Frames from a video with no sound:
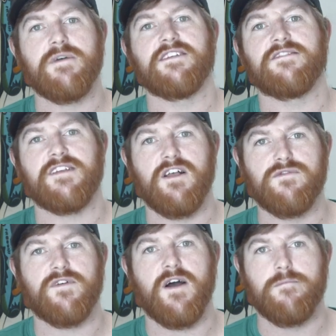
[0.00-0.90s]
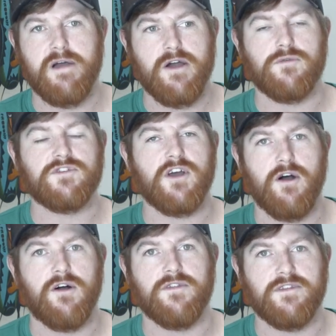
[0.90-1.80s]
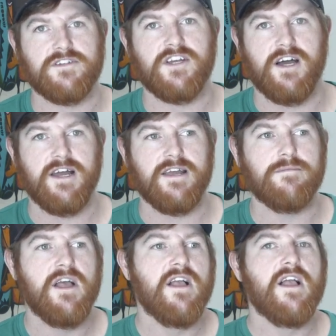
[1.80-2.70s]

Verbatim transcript: myself about all the time.